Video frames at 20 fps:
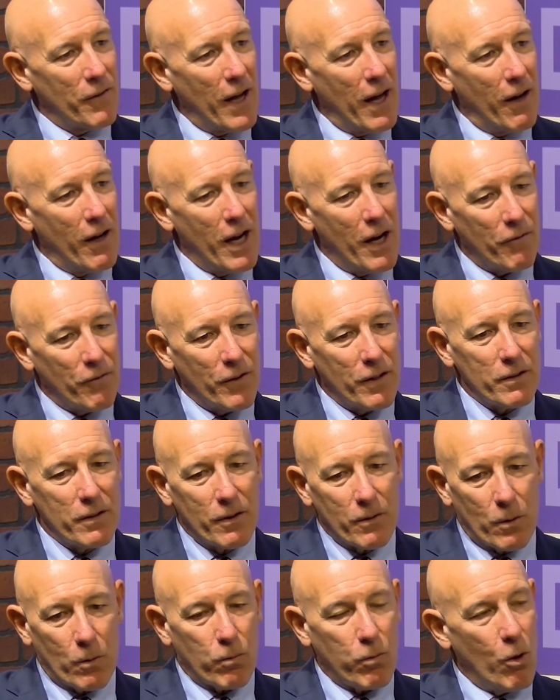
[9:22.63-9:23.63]
how every
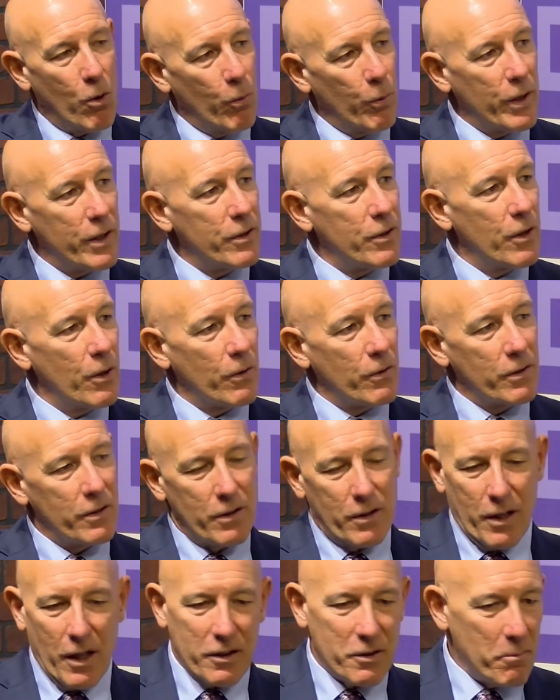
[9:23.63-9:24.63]
little role we do,
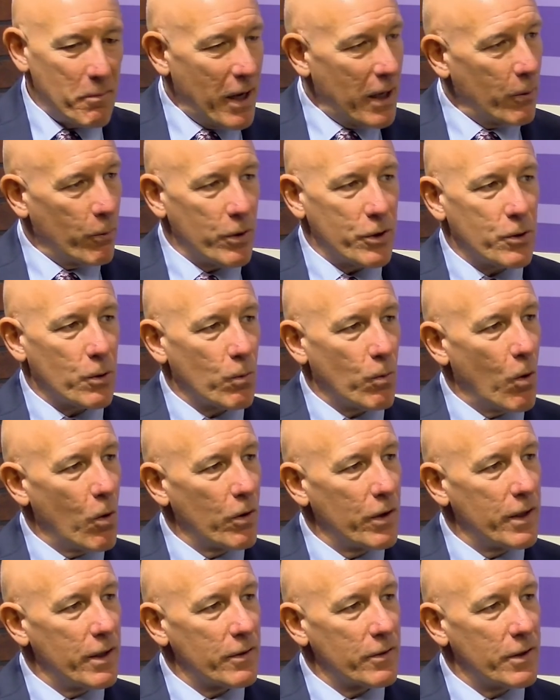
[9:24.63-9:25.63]
it doesn't matter what your
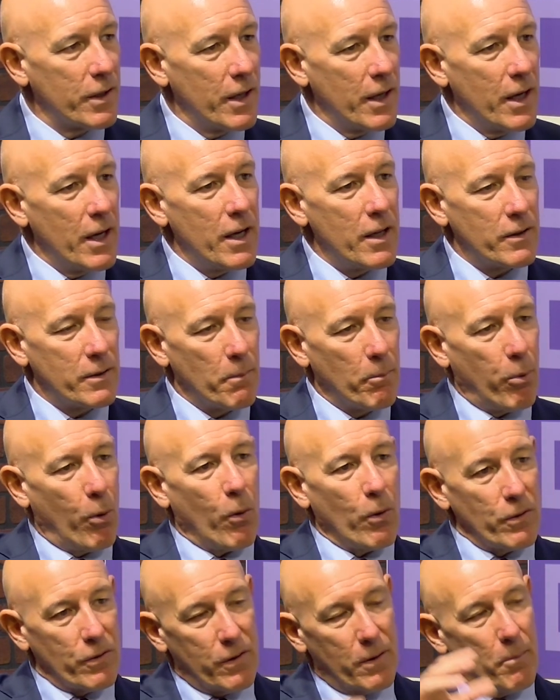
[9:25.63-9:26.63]
role is
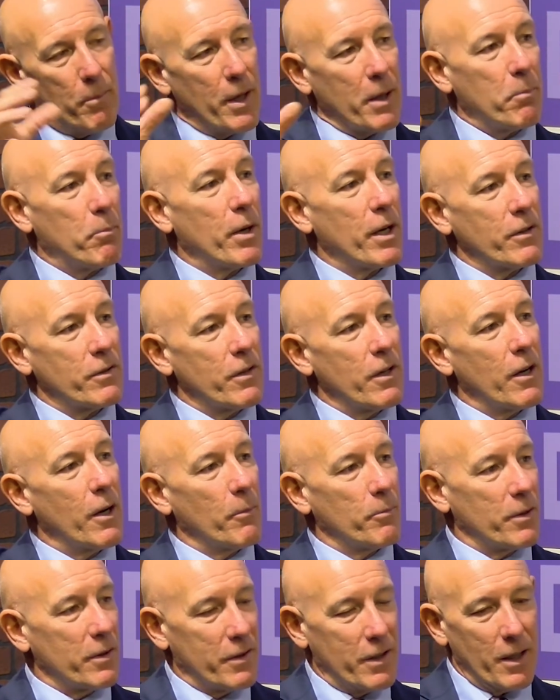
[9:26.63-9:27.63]
important to the big picture to
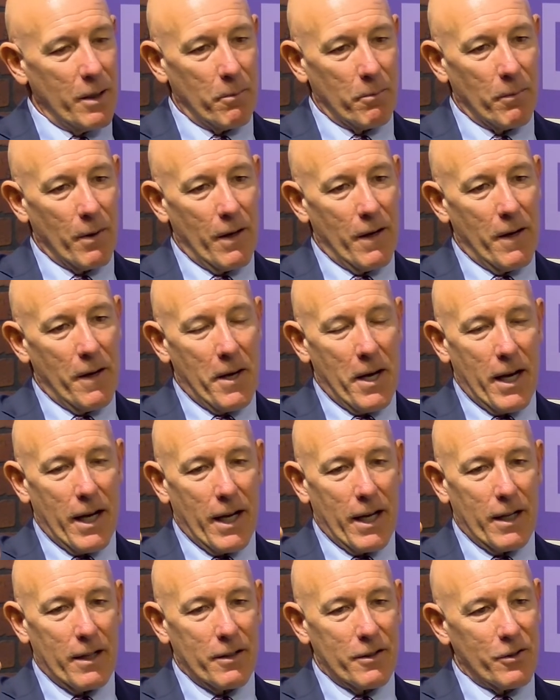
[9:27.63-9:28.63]
help the team.
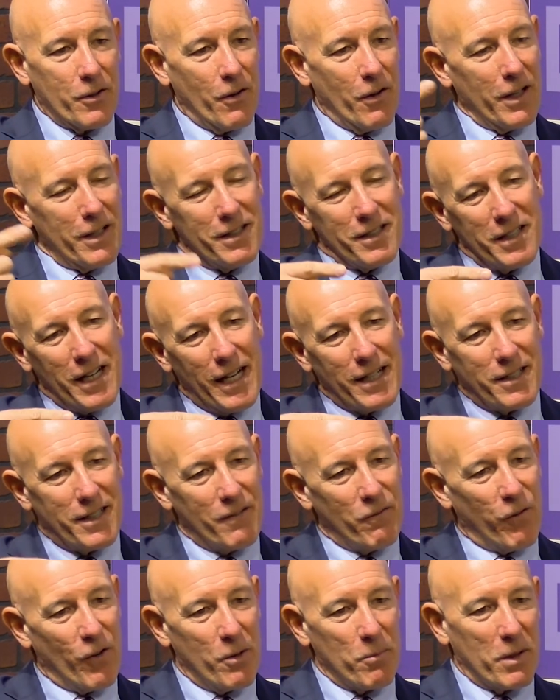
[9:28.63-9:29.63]
And so it's nice
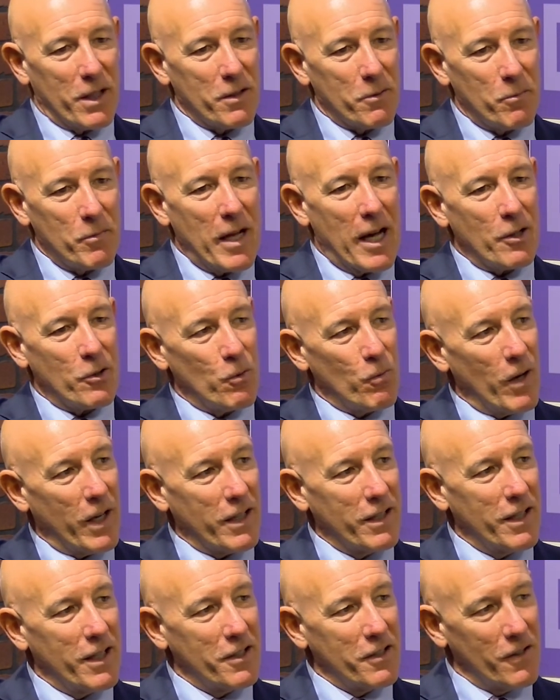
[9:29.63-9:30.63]
for him to get some national
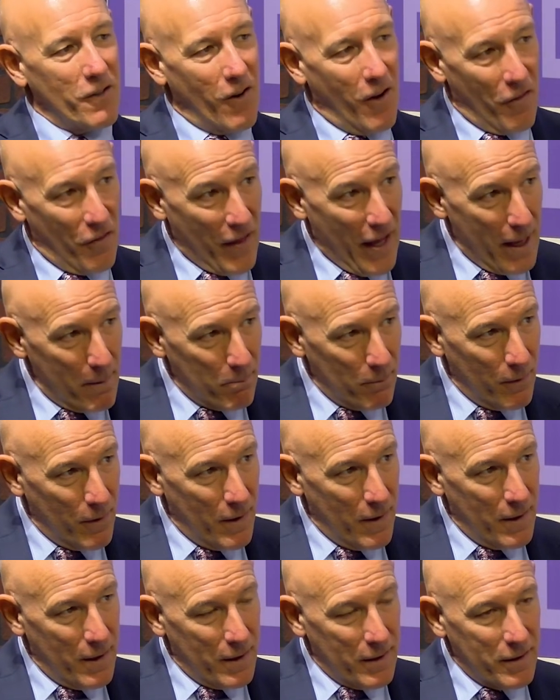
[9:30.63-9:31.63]
recognition on that
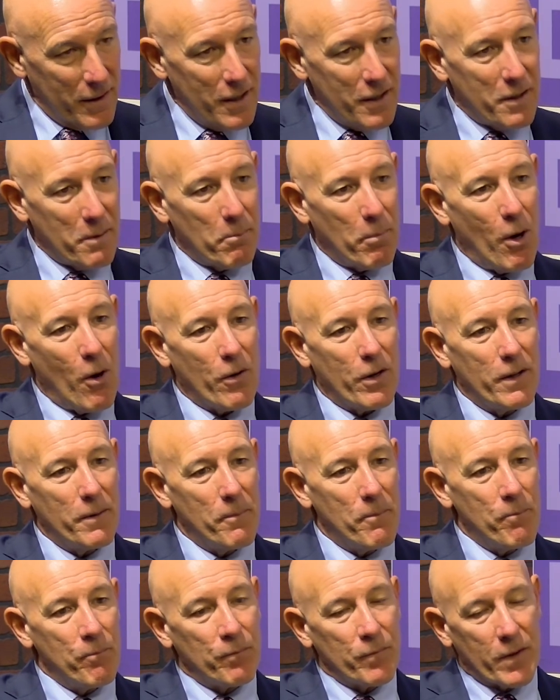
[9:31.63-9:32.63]
key component,
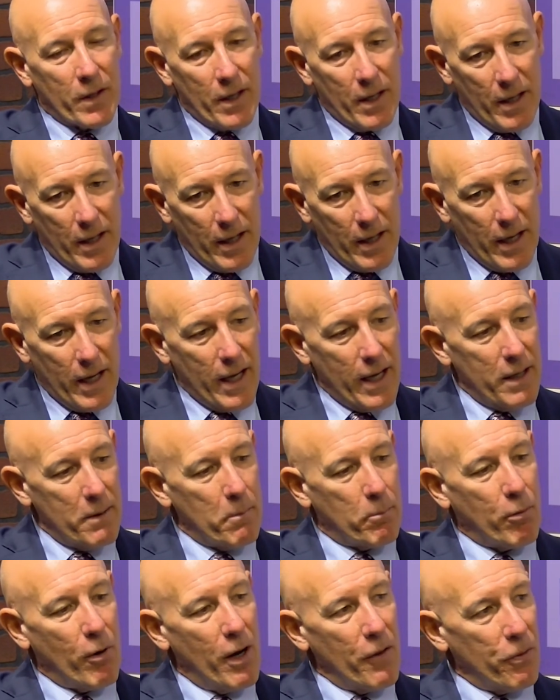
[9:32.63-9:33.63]
and
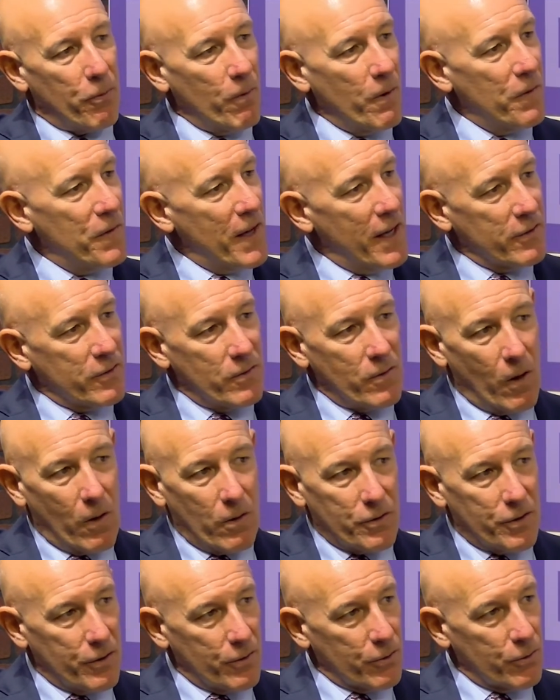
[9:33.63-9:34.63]
it brought
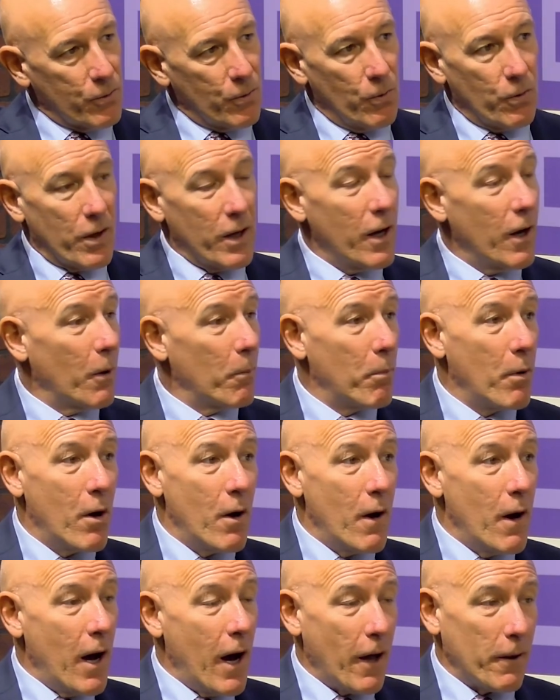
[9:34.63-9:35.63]
$3,000 in the school to help
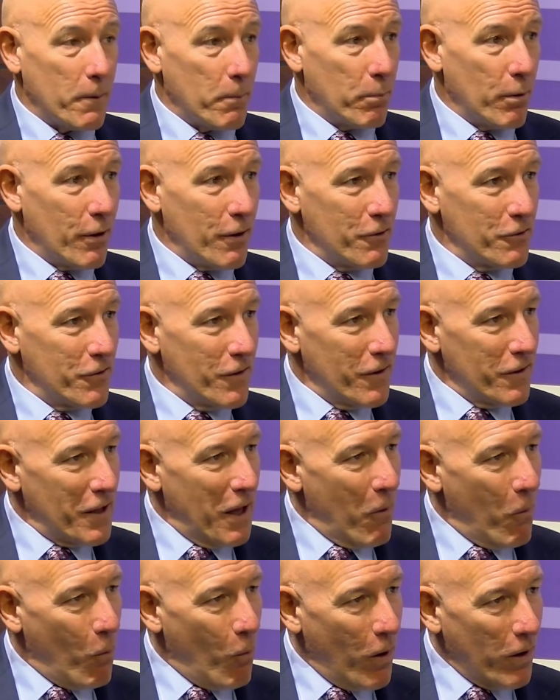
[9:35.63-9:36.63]
other players. So
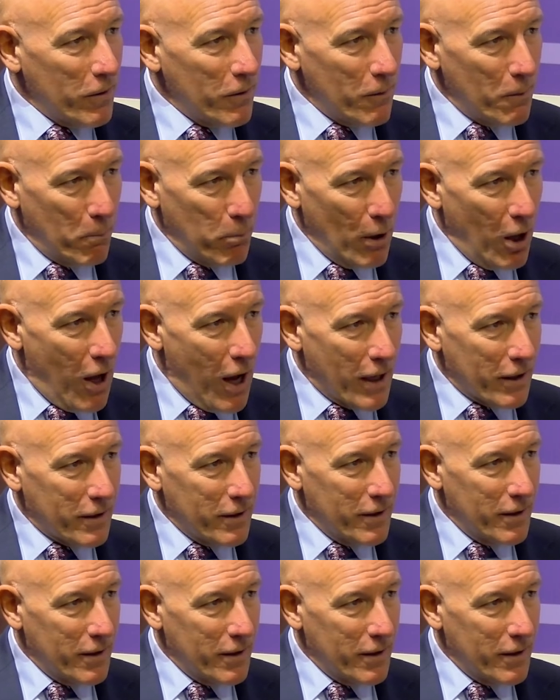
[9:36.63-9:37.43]
that one little block,